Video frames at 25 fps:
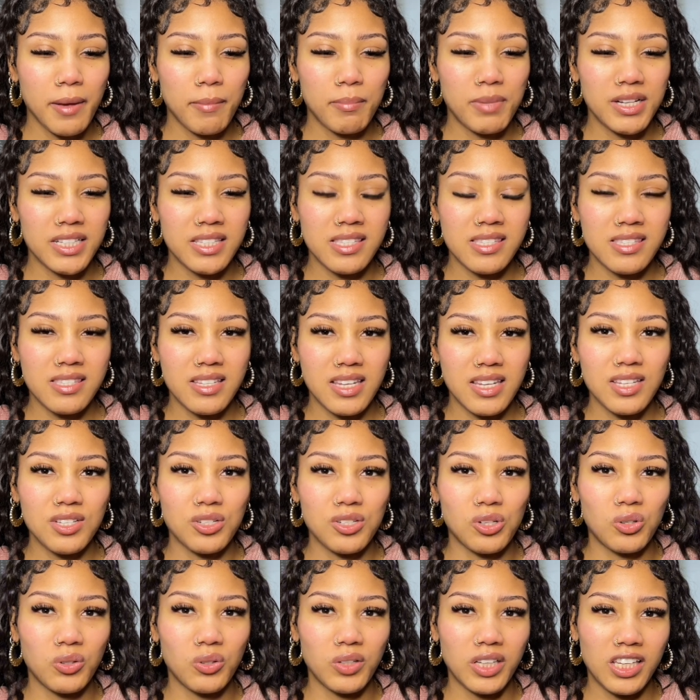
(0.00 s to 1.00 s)
But
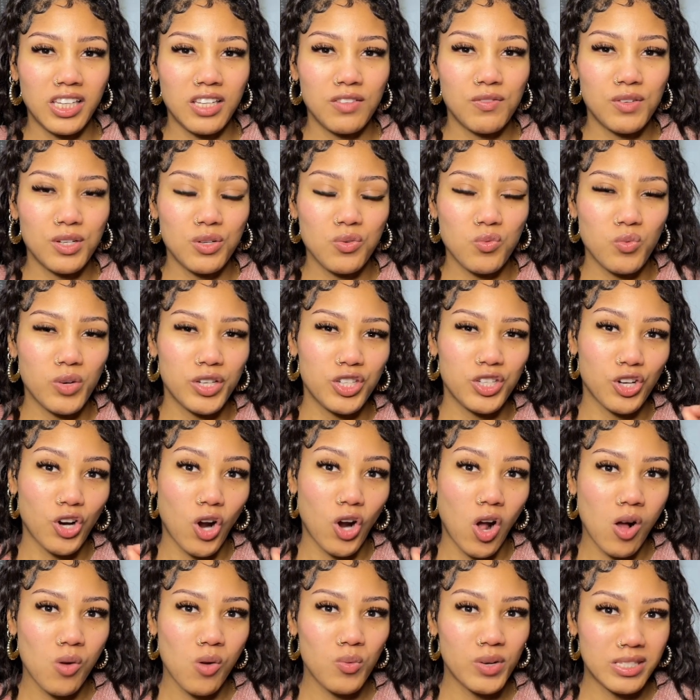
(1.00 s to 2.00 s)
still, even when you're
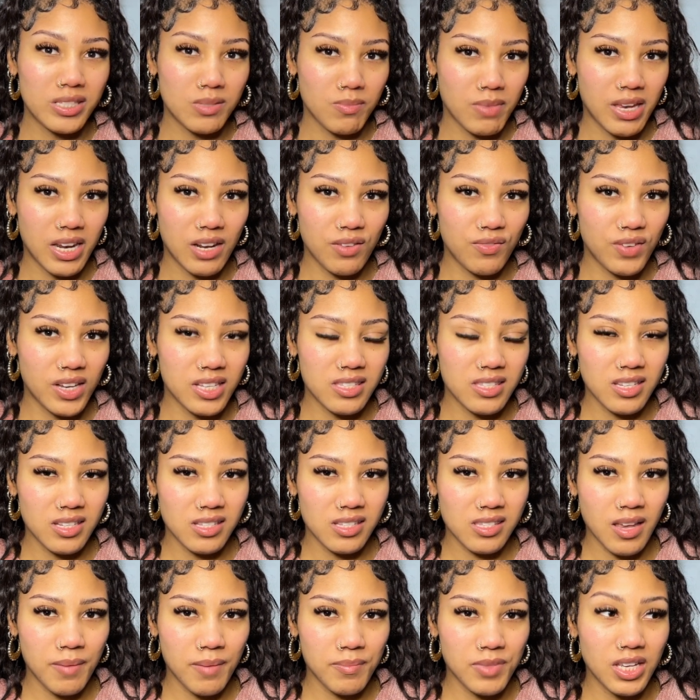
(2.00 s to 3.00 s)
always manifesting
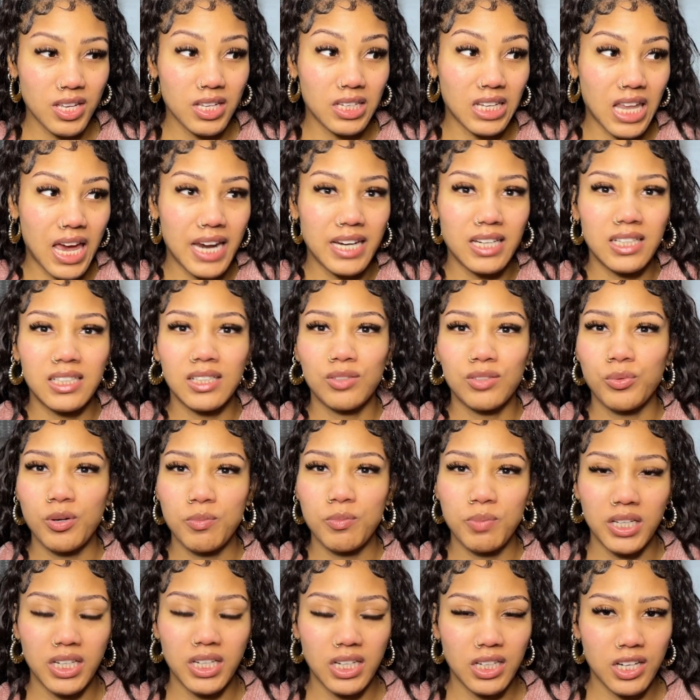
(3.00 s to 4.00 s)
something like
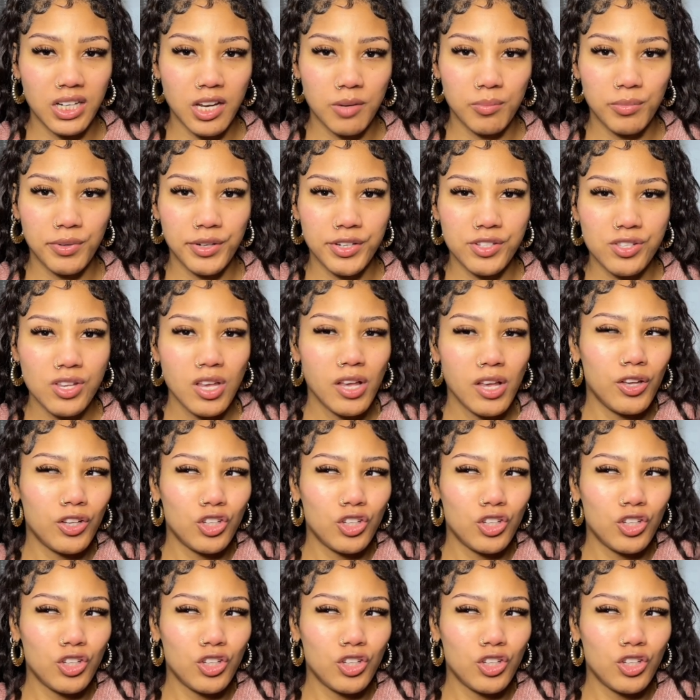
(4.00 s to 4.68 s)
repeating numbers,